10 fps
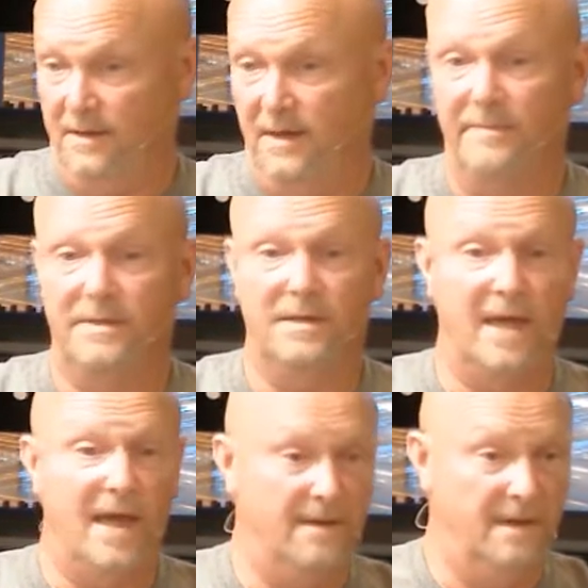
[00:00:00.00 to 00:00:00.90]
unlimited
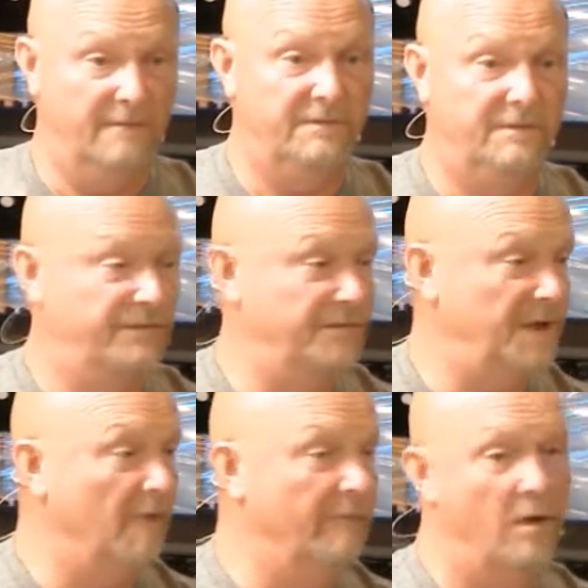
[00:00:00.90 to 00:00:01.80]
that, and their
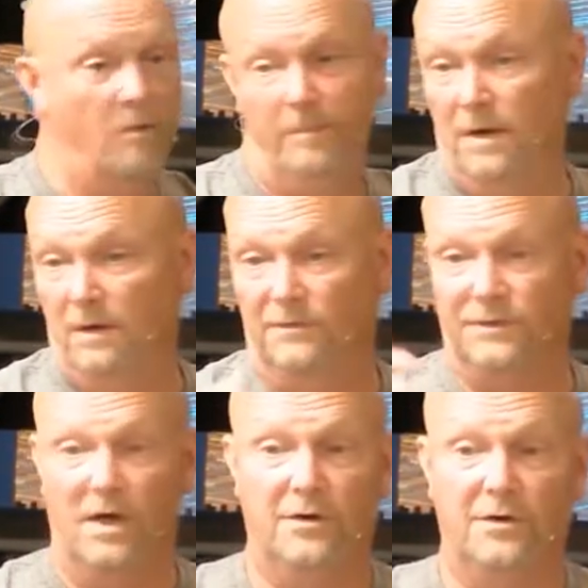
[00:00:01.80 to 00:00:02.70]
cell phone bill's
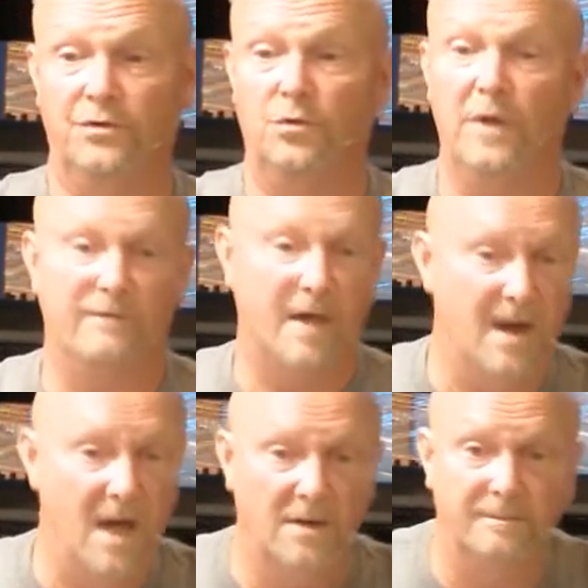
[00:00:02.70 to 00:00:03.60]

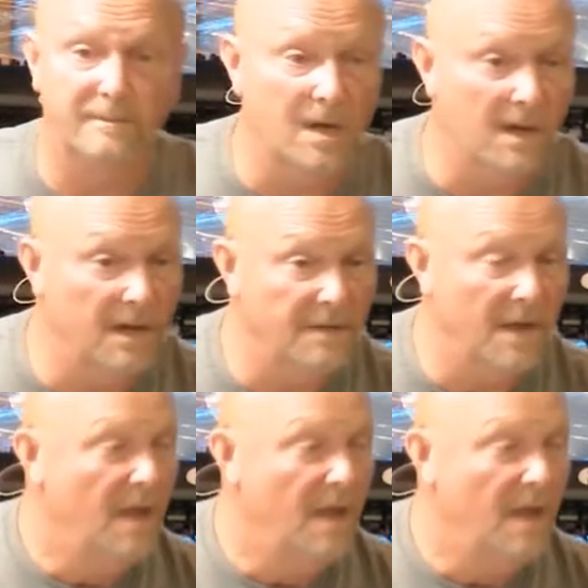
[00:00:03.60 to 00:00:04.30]
$125 a month.